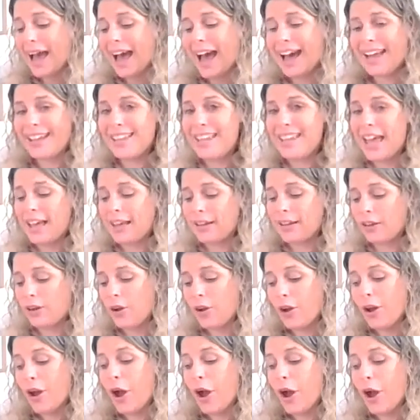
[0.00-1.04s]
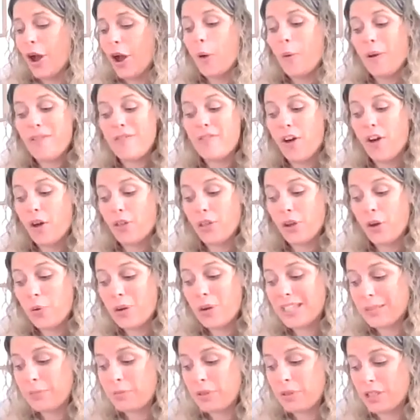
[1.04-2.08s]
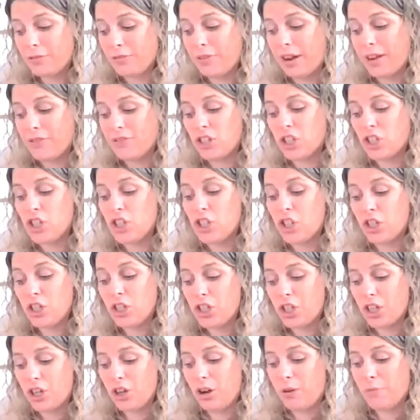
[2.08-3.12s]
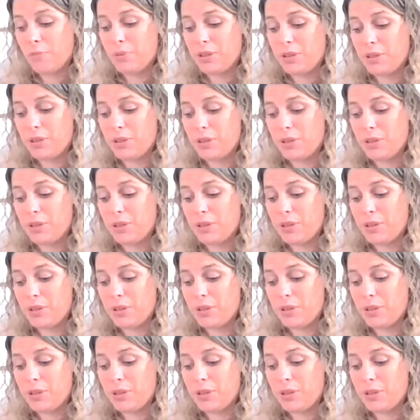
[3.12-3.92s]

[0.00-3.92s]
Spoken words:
And then, when Father Christmas arrived to judge the competition,